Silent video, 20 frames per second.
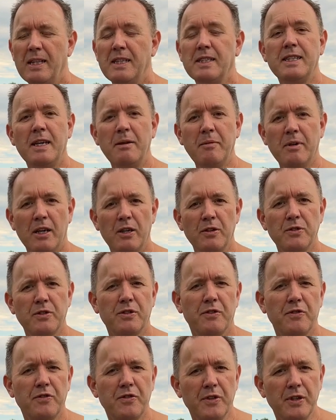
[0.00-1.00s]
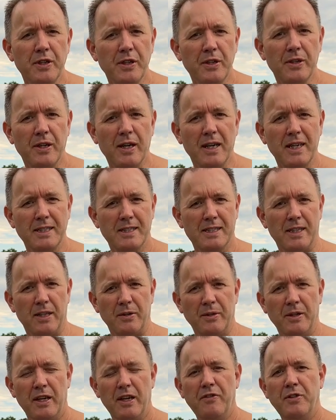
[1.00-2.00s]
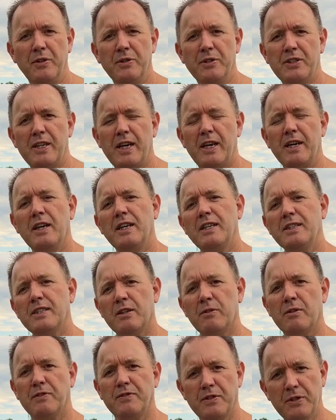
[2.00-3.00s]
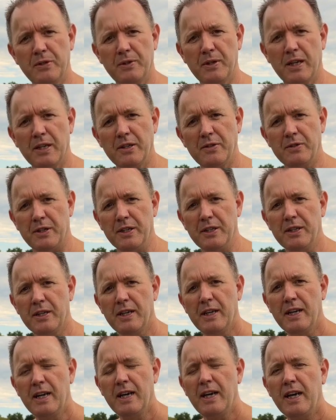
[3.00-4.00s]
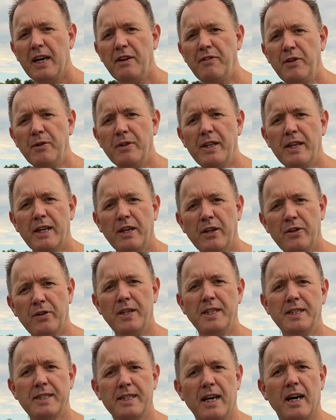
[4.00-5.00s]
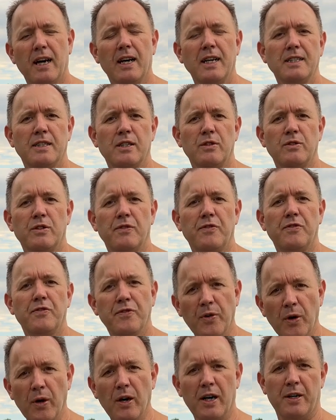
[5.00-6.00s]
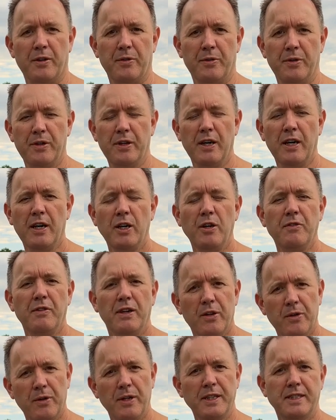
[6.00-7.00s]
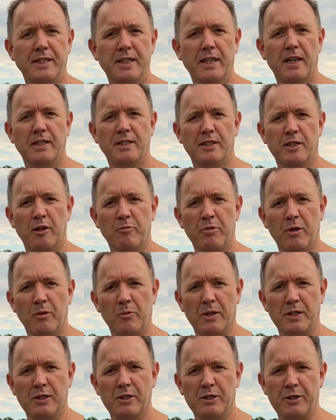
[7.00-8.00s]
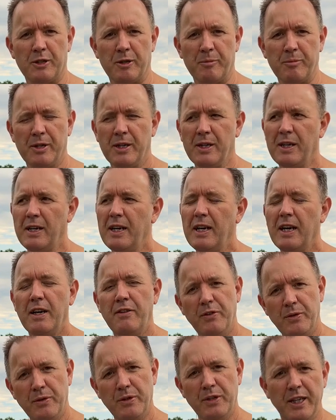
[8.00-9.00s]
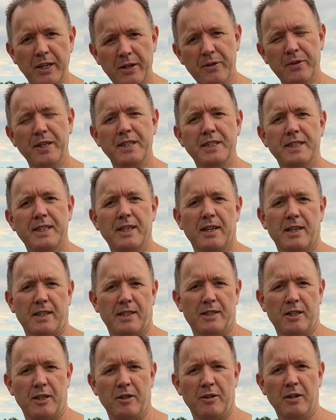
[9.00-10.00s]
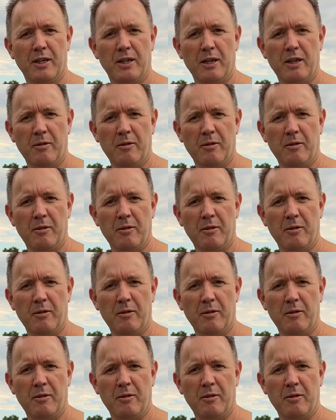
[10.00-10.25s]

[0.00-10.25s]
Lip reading: The same goes for your ISO. If you set an ISO of 200, if you then increase that ISO to 400, you've increased the ISO by one stop. If you decrease the ISO